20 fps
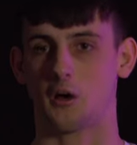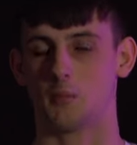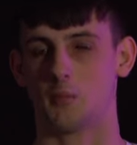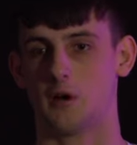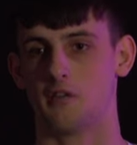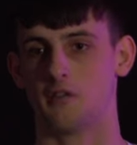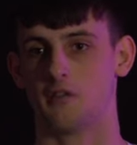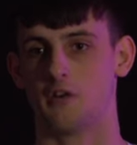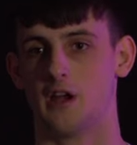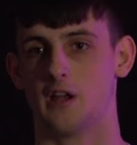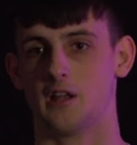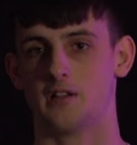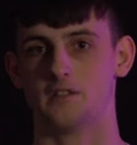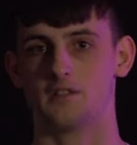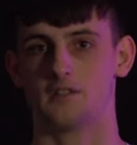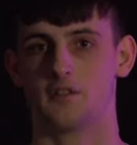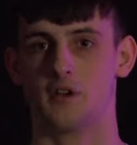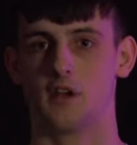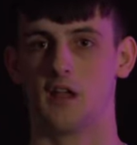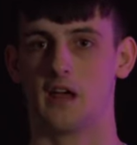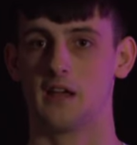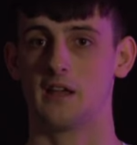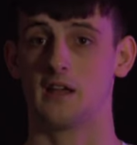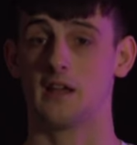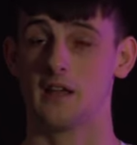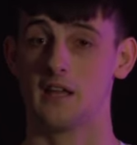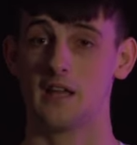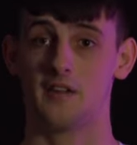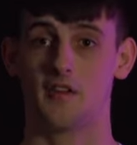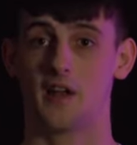with my friends, or like
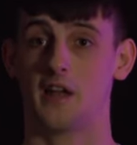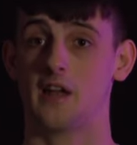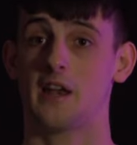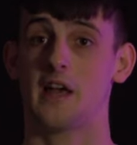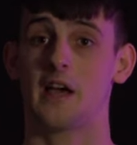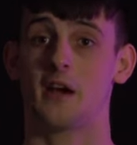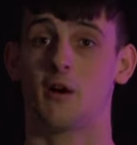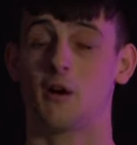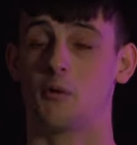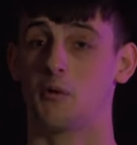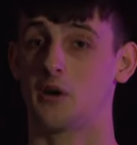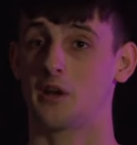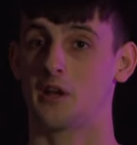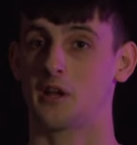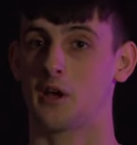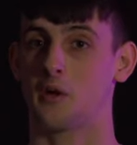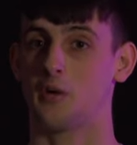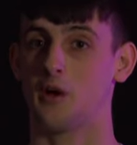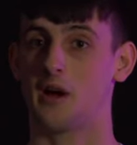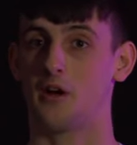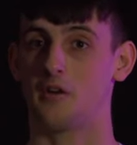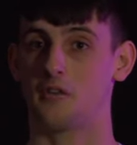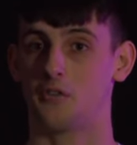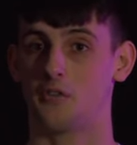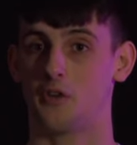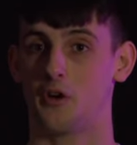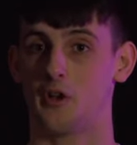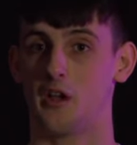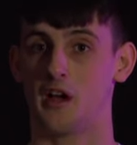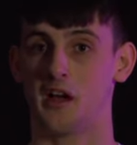even like now I want to go out
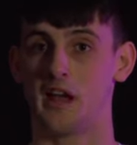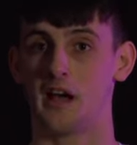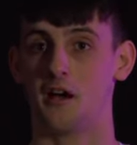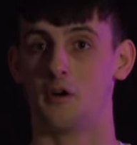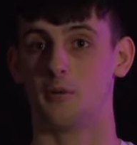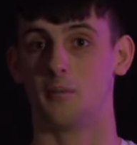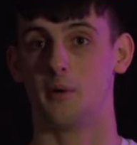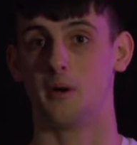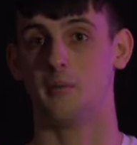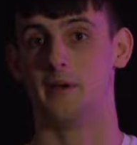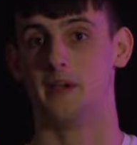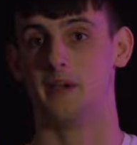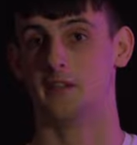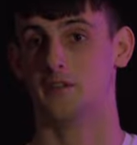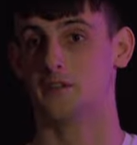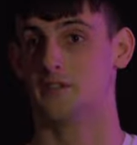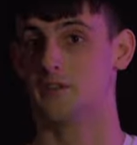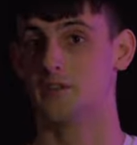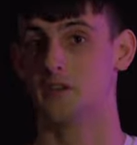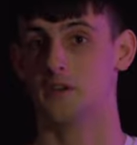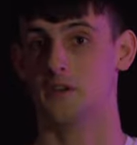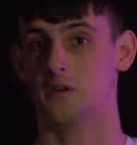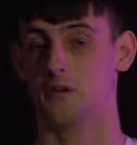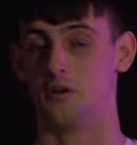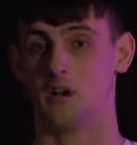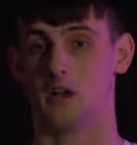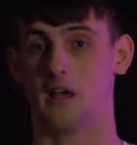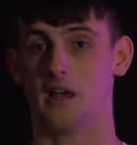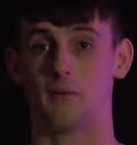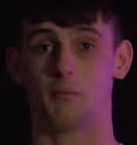for a night out with my mates,
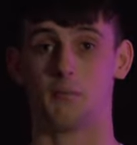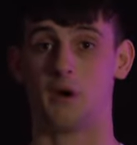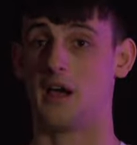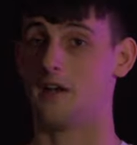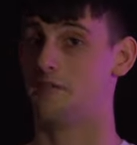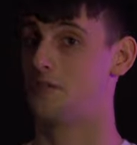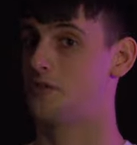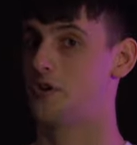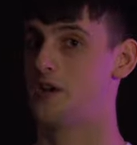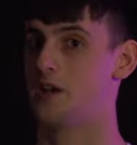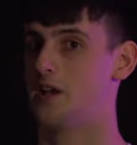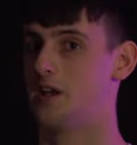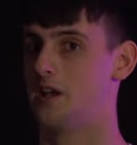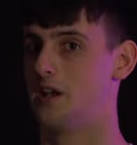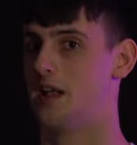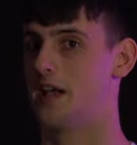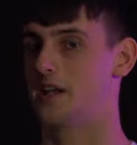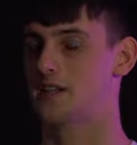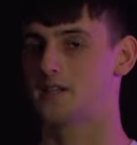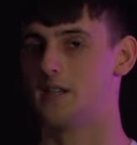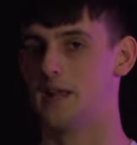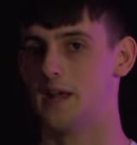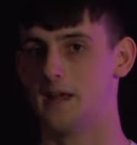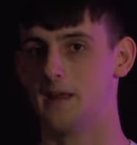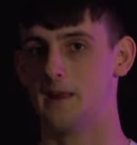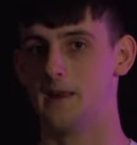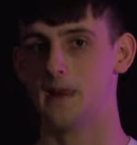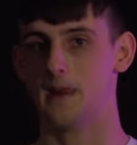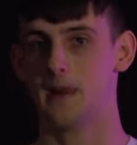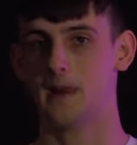or like, but I had training the next day.
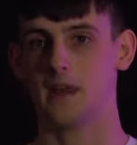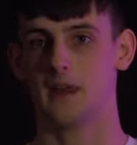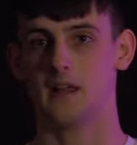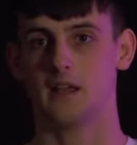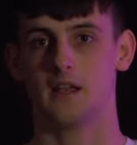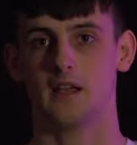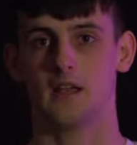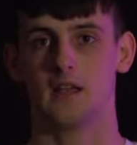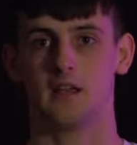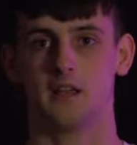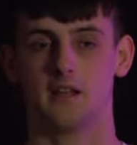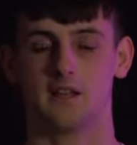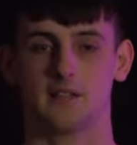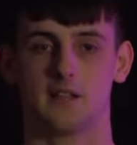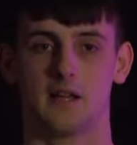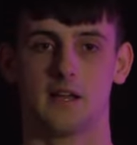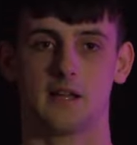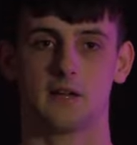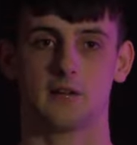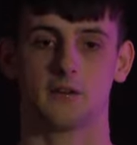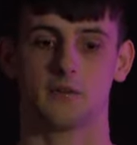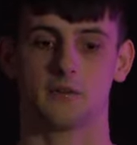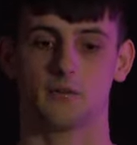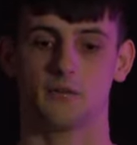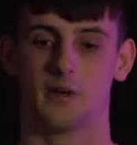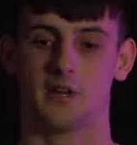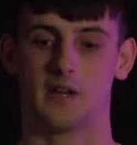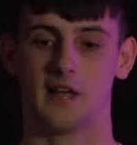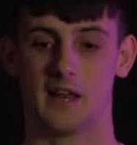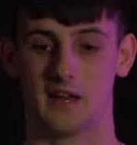And it's like
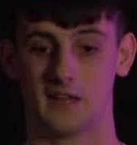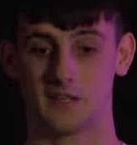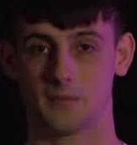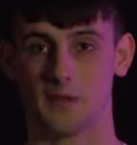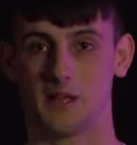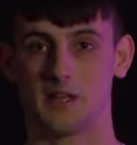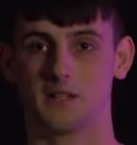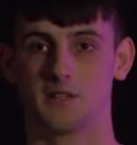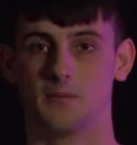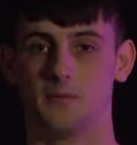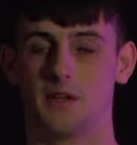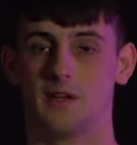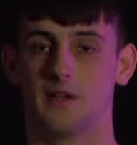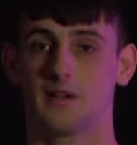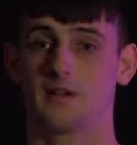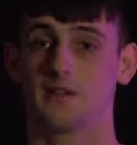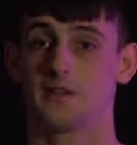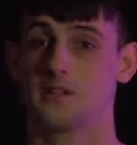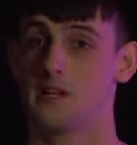my dad explained to me, because